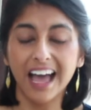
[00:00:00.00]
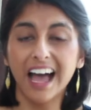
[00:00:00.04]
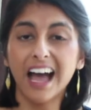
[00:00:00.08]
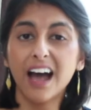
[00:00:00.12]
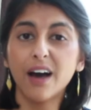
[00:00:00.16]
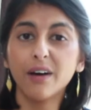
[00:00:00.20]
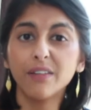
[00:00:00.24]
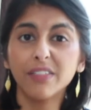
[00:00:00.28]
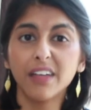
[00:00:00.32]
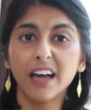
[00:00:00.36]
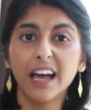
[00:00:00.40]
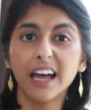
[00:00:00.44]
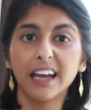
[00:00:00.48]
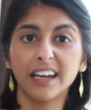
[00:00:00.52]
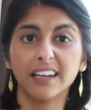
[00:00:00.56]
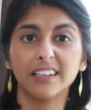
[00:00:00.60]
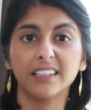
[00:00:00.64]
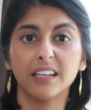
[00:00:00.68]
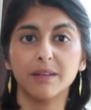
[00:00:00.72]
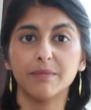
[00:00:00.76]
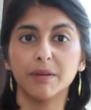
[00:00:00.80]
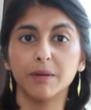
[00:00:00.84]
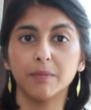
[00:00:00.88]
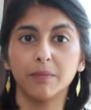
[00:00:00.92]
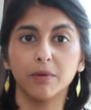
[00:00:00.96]
how that
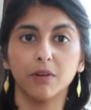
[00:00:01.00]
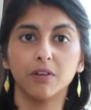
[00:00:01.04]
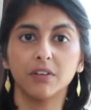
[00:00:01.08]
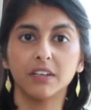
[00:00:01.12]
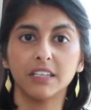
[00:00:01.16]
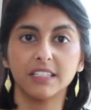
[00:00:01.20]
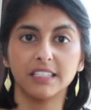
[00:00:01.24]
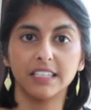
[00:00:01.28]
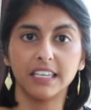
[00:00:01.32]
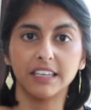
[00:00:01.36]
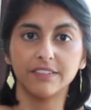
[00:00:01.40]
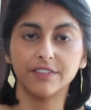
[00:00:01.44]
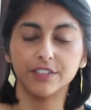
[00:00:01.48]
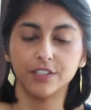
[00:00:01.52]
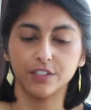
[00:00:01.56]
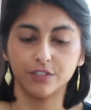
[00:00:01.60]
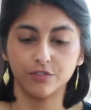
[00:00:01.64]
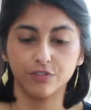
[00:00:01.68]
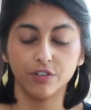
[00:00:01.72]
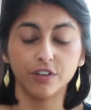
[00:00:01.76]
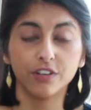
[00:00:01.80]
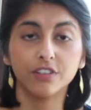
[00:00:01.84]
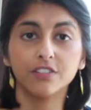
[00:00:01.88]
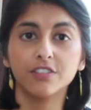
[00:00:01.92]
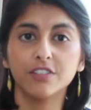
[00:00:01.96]
academic block is even
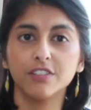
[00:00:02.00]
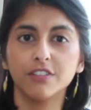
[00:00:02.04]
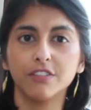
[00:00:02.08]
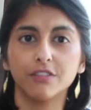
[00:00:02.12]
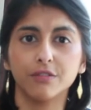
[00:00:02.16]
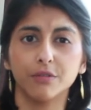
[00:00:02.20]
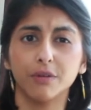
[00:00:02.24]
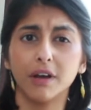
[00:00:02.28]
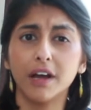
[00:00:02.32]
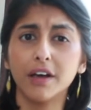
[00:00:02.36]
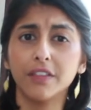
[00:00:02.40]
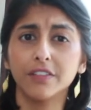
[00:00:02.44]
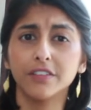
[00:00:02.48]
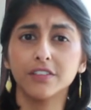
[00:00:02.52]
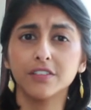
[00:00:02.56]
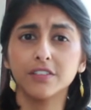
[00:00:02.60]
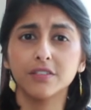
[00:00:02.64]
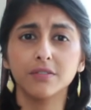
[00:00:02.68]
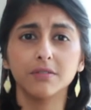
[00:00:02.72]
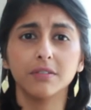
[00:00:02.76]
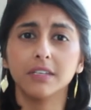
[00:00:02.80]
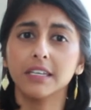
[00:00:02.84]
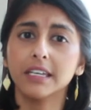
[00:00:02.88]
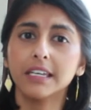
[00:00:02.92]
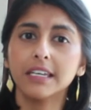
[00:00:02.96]
structured throughout the
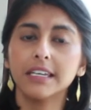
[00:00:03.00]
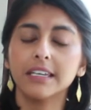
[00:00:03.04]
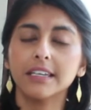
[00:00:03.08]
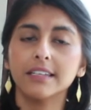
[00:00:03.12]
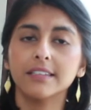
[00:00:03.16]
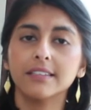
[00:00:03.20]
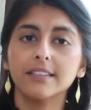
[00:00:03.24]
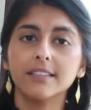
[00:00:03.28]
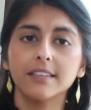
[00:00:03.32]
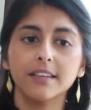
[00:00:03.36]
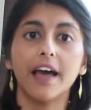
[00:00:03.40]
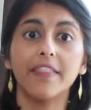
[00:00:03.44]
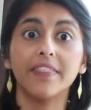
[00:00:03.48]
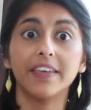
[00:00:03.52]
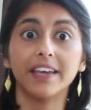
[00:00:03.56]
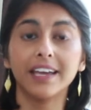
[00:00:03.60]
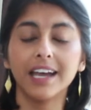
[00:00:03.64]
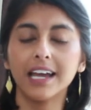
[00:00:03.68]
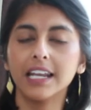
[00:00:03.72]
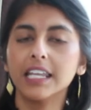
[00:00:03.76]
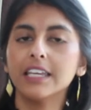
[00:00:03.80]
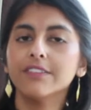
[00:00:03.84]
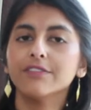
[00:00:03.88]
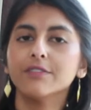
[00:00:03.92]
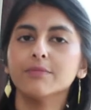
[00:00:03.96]
2 years, and there
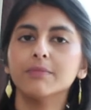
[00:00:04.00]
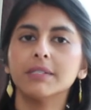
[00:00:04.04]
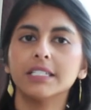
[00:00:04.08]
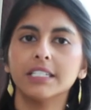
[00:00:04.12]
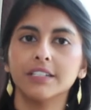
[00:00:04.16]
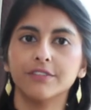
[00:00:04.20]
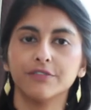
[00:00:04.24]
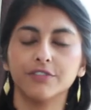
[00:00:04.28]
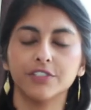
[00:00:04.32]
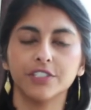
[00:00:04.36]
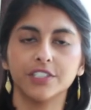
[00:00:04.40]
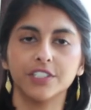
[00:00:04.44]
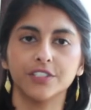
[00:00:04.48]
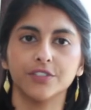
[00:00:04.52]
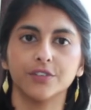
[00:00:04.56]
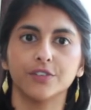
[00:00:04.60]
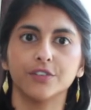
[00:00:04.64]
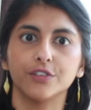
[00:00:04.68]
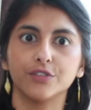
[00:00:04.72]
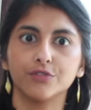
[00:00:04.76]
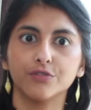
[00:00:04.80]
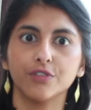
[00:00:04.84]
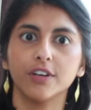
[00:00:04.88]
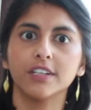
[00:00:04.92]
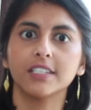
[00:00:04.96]
can even be differences on
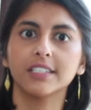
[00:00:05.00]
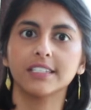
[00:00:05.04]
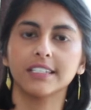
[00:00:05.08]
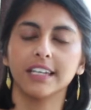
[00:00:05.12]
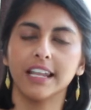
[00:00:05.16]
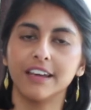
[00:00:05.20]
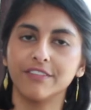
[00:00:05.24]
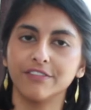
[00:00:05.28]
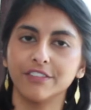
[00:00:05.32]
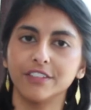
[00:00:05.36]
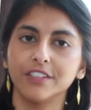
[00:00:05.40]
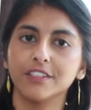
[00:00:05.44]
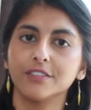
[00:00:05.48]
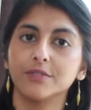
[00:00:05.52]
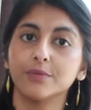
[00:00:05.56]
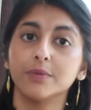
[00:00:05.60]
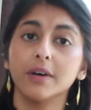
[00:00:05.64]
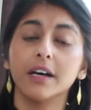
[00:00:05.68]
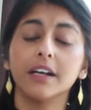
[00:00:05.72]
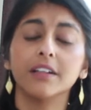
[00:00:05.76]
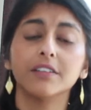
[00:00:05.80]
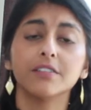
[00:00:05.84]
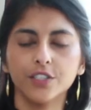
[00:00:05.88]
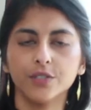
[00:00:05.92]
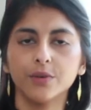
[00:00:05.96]
a trust level as
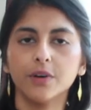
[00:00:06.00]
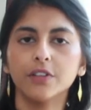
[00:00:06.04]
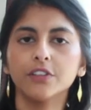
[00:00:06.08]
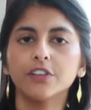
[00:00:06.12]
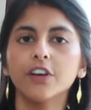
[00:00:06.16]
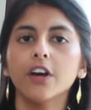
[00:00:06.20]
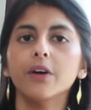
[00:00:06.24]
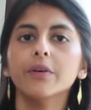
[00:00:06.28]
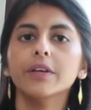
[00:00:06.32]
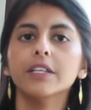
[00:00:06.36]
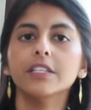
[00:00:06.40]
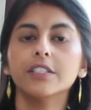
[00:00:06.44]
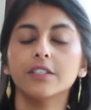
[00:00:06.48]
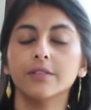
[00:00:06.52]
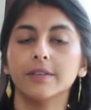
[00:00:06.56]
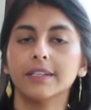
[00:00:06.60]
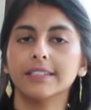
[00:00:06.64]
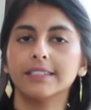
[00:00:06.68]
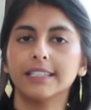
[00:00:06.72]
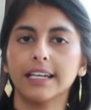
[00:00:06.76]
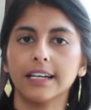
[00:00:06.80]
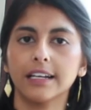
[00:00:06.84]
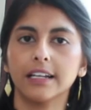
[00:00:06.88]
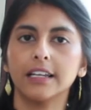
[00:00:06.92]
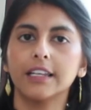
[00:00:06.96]
well. So I'll go into
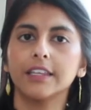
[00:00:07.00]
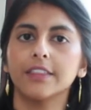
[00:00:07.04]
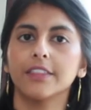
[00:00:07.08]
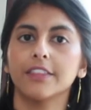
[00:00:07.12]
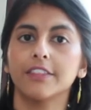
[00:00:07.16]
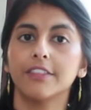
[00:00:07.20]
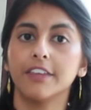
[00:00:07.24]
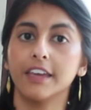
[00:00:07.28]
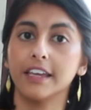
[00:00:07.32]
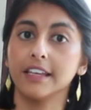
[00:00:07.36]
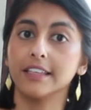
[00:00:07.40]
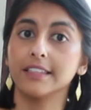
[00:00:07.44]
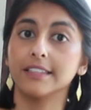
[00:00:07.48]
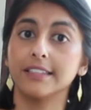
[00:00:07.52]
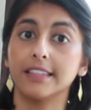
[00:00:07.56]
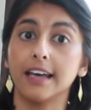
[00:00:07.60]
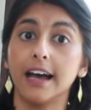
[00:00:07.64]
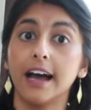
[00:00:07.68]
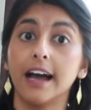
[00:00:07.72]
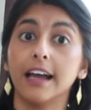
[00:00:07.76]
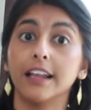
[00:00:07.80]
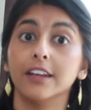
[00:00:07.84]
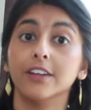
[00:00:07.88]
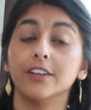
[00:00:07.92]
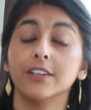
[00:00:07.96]
exactly the things that
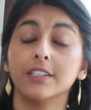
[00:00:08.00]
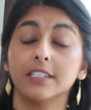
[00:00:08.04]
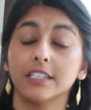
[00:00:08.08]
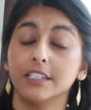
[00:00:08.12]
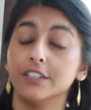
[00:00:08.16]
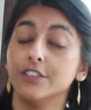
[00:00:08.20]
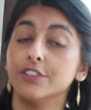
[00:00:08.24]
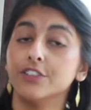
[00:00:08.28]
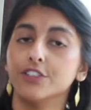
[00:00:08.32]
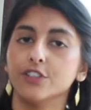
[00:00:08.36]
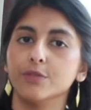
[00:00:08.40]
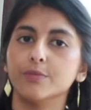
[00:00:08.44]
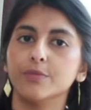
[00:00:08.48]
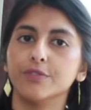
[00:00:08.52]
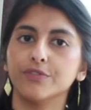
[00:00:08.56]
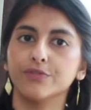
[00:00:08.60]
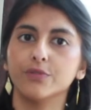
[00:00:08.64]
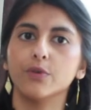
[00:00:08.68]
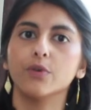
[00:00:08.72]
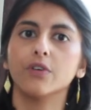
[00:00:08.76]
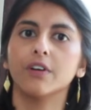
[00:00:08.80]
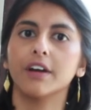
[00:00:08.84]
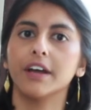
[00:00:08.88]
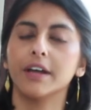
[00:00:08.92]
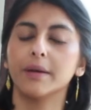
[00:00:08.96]
I looked into
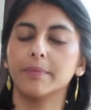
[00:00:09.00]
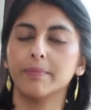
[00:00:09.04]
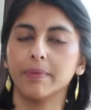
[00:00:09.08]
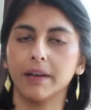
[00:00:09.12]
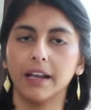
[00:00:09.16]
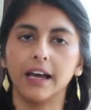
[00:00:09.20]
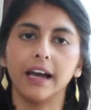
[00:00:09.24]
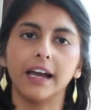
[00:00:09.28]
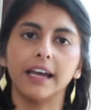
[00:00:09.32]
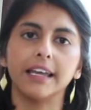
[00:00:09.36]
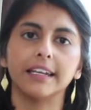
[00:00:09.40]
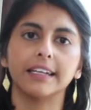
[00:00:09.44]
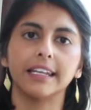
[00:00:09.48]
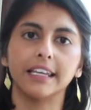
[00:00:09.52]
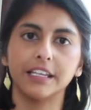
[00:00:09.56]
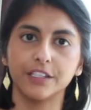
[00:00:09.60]
before I applied